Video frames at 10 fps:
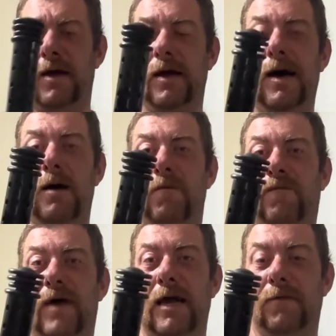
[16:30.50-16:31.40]
old
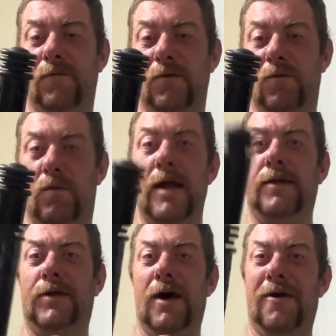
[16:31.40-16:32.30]
faithful Red
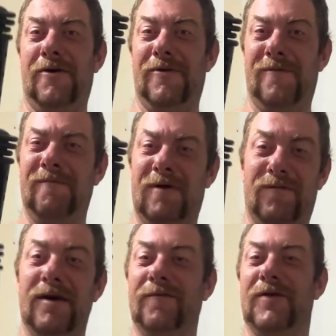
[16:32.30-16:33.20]
Zone. My
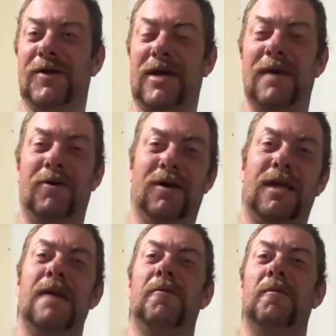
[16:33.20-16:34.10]
very first stabilizer
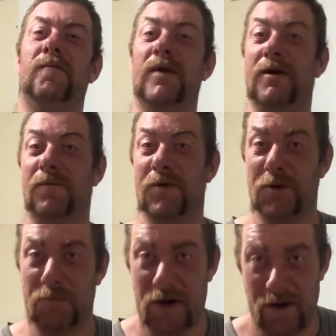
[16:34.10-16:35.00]
came on my very
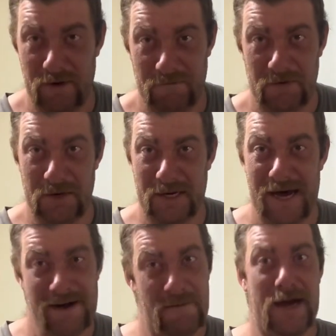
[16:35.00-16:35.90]
first bow when I first
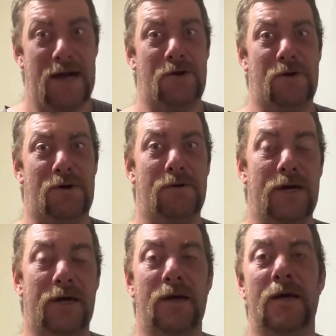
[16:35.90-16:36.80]
started my archery career.
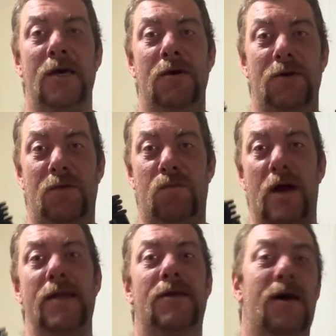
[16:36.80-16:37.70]
It was a
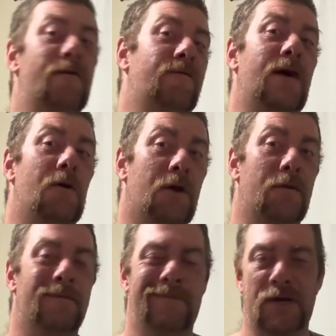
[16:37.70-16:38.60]
Red Zone Falcon.
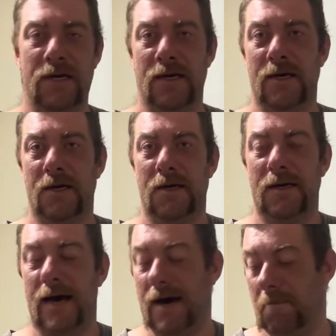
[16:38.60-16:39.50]

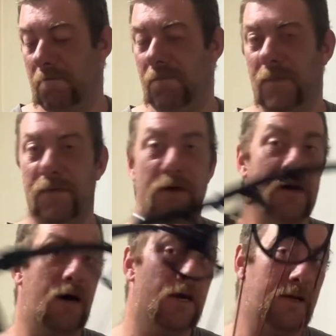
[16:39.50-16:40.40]
If you
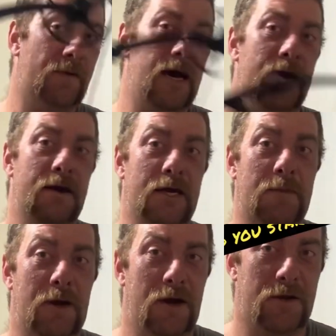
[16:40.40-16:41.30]
guys have had an
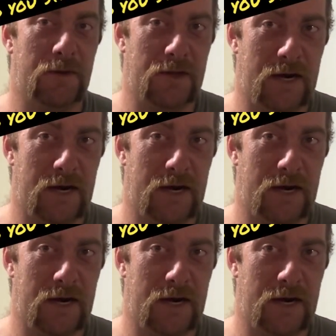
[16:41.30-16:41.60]
experience with like